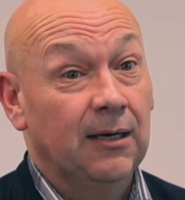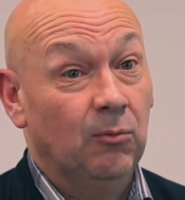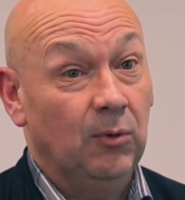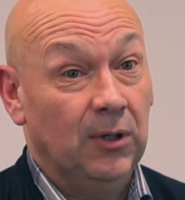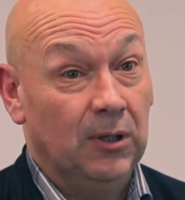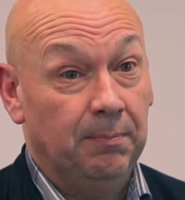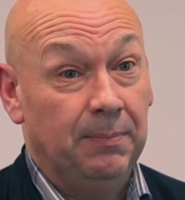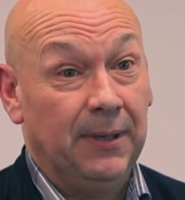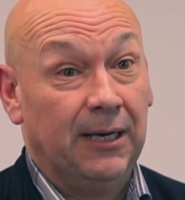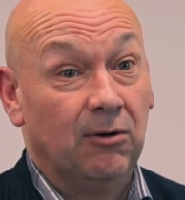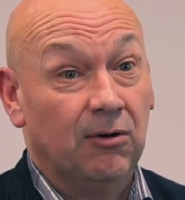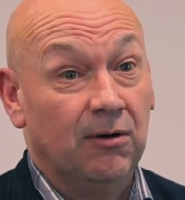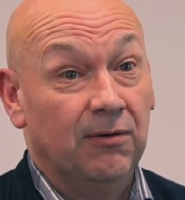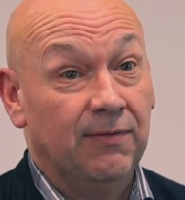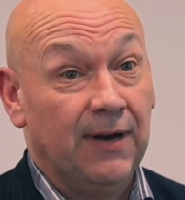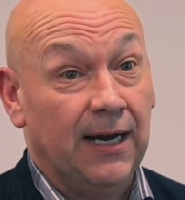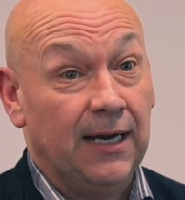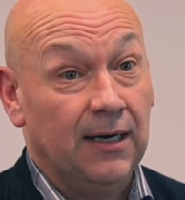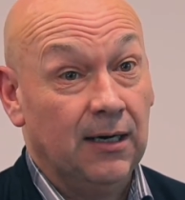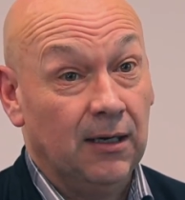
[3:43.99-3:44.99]
with a bigger
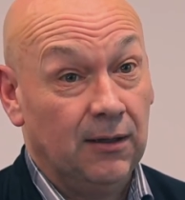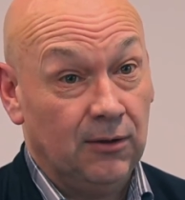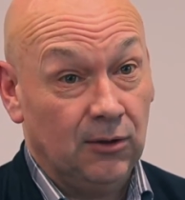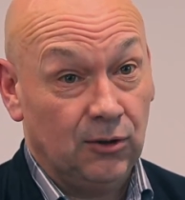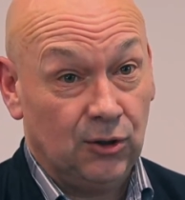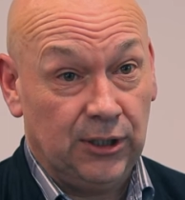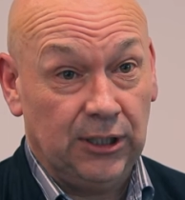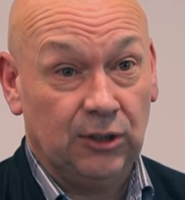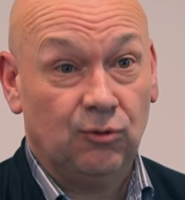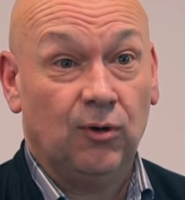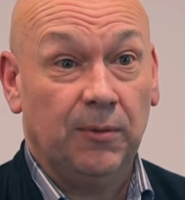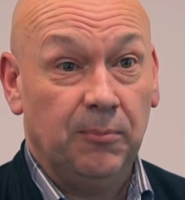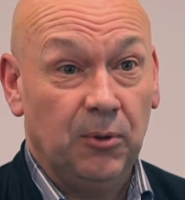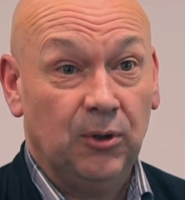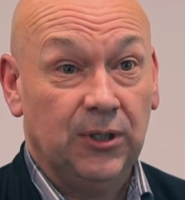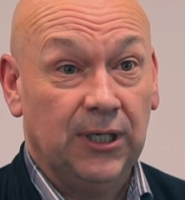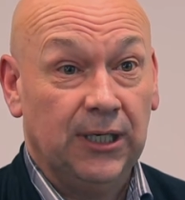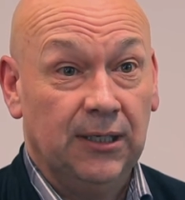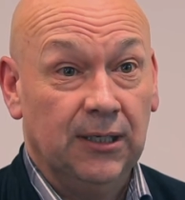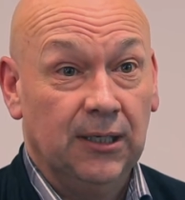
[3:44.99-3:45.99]
event that's
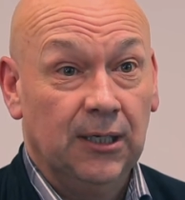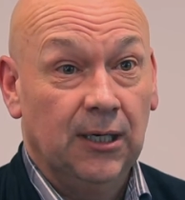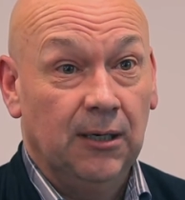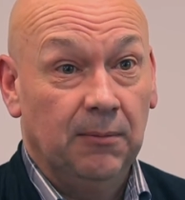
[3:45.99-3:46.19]
distributed,